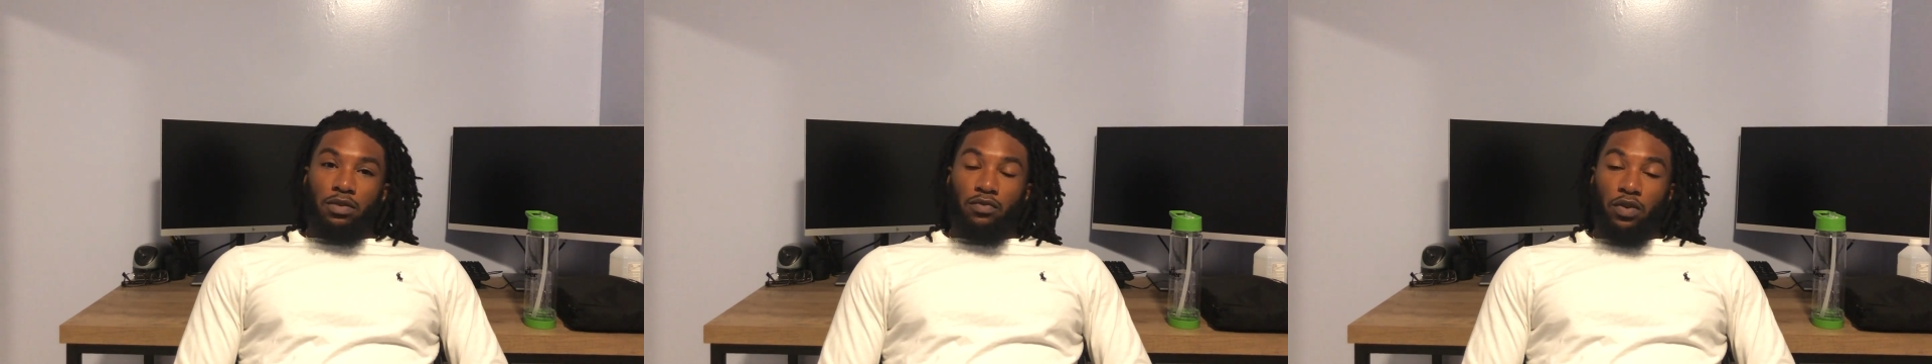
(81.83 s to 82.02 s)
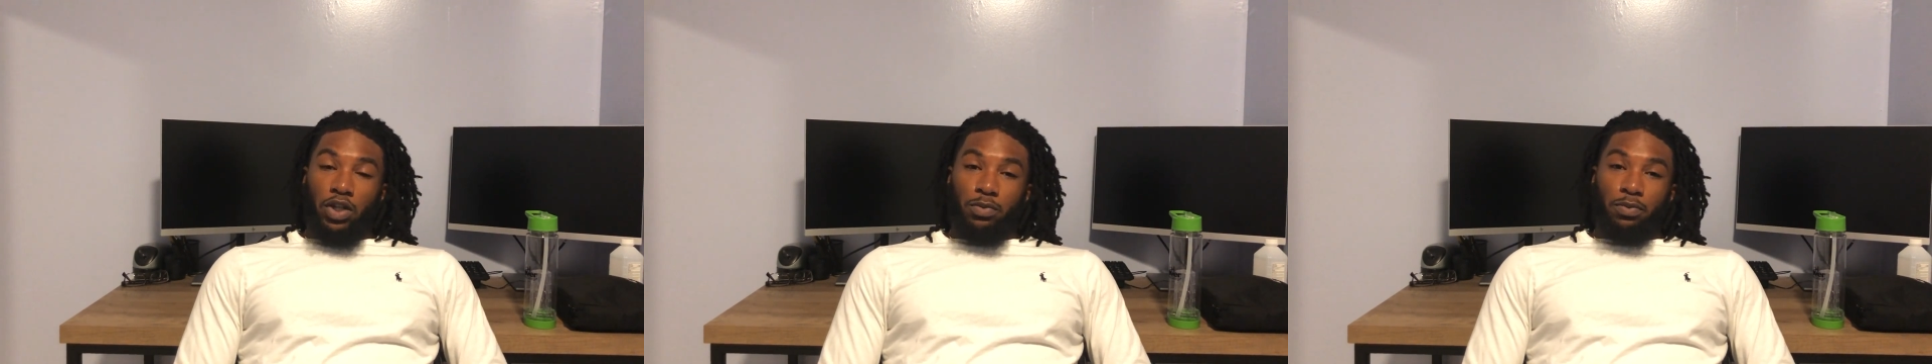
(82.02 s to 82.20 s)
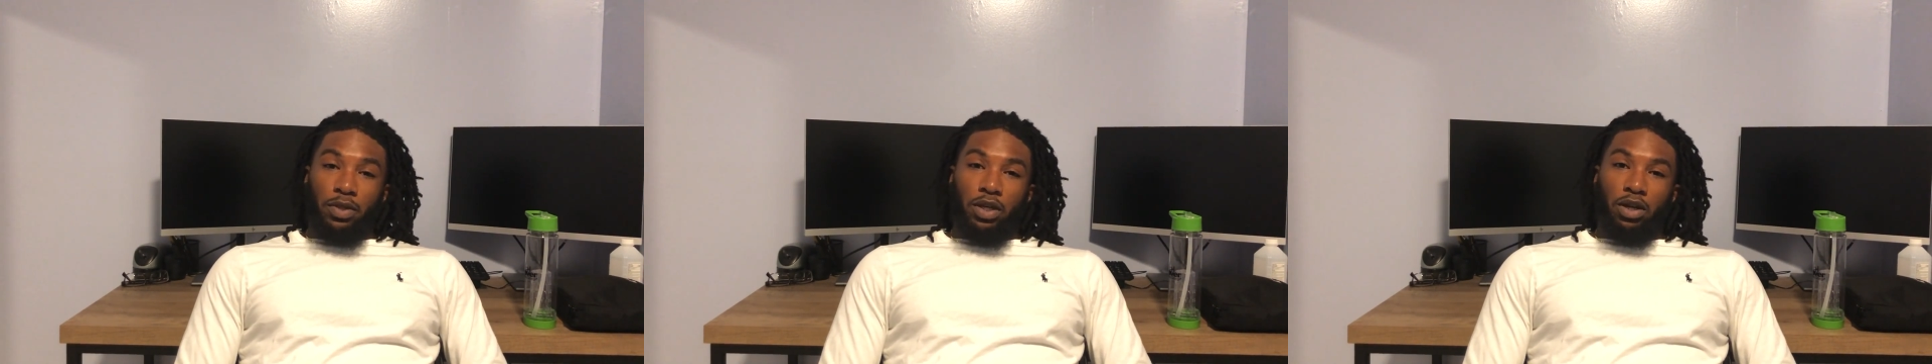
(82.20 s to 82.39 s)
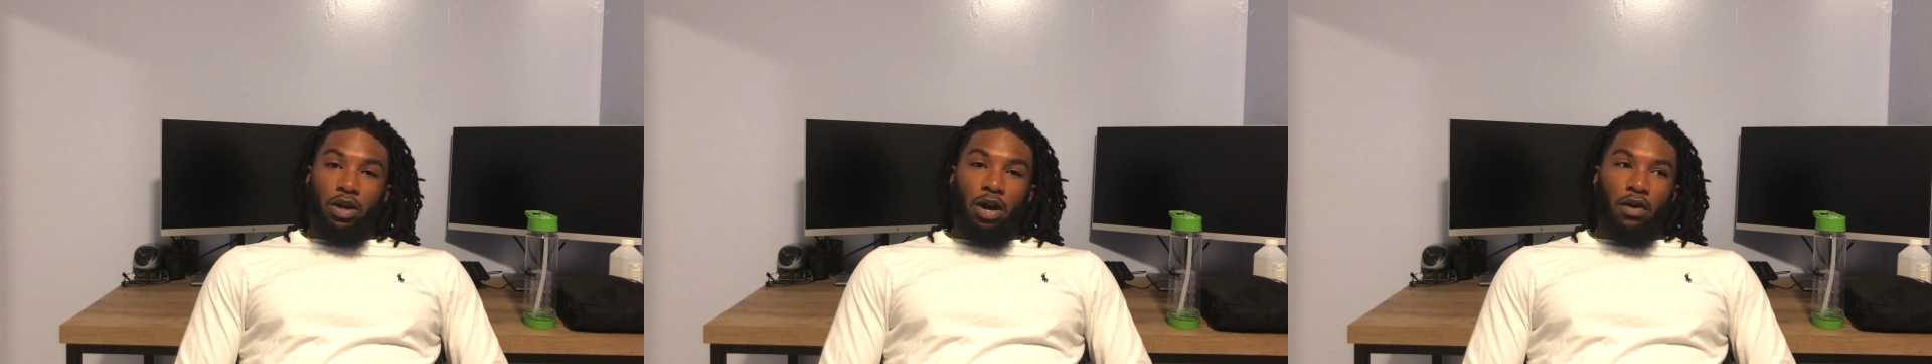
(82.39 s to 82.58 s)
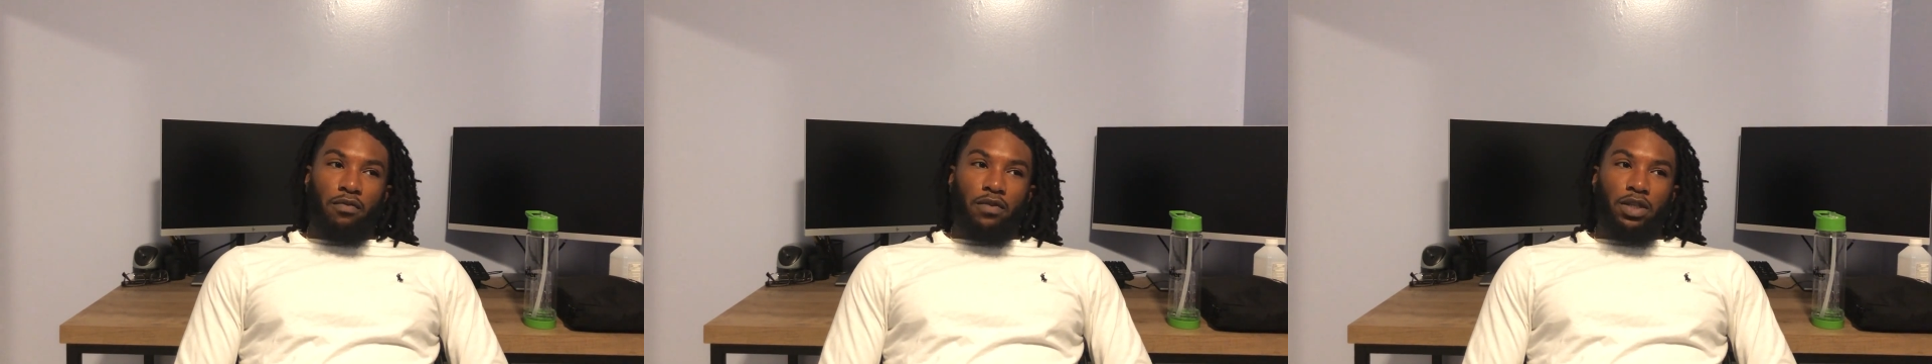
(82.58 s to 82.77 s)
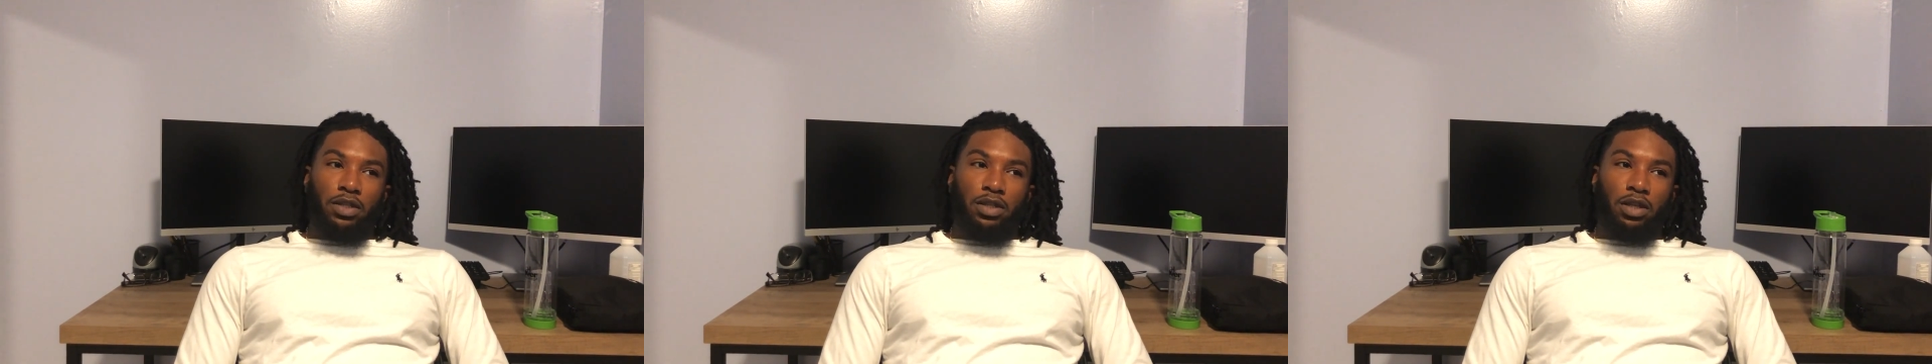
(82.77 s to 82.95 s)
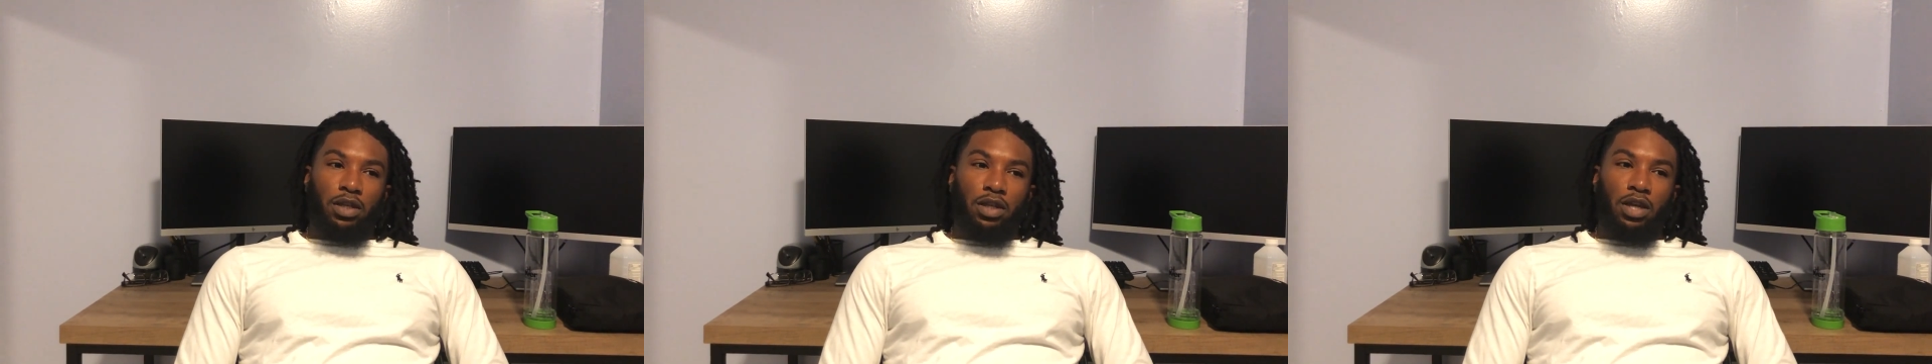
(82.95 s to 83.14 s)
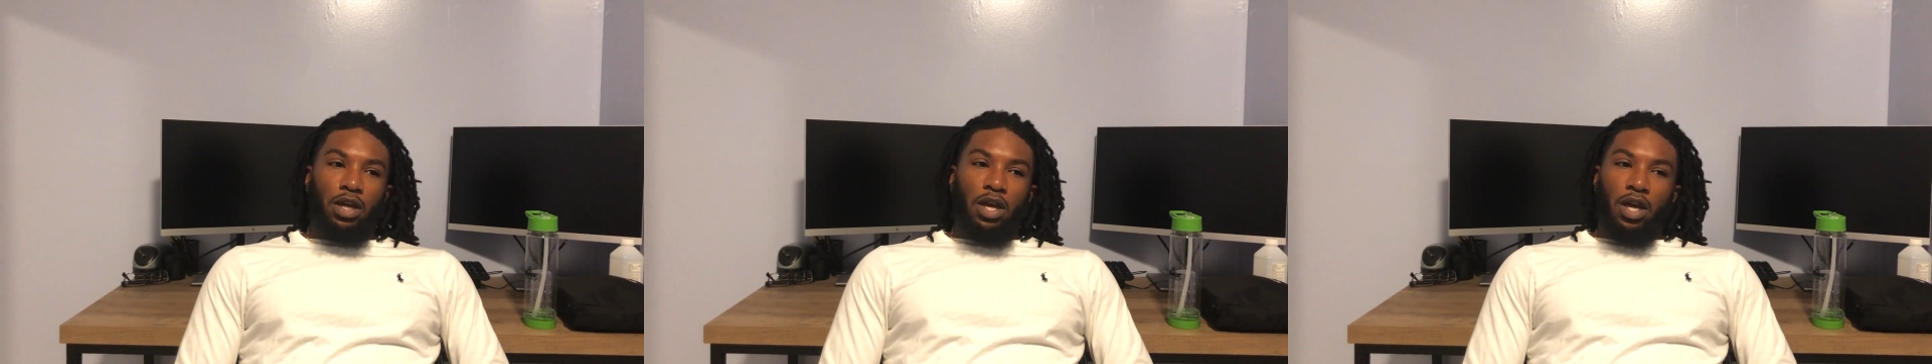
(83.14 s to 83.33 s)
freshman year,
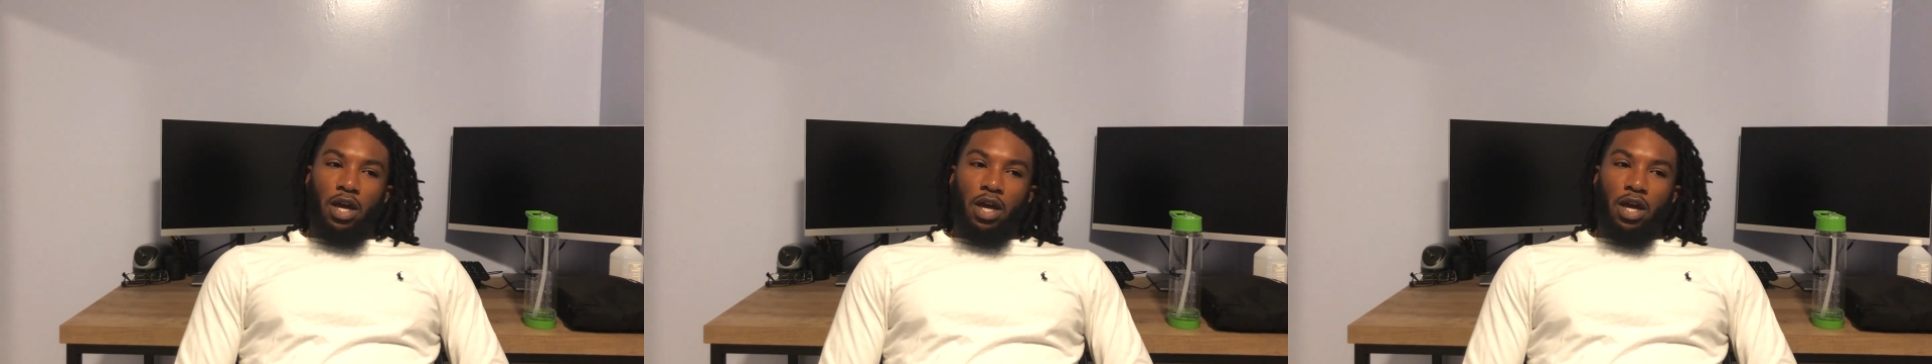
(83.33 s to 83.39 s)
obviously.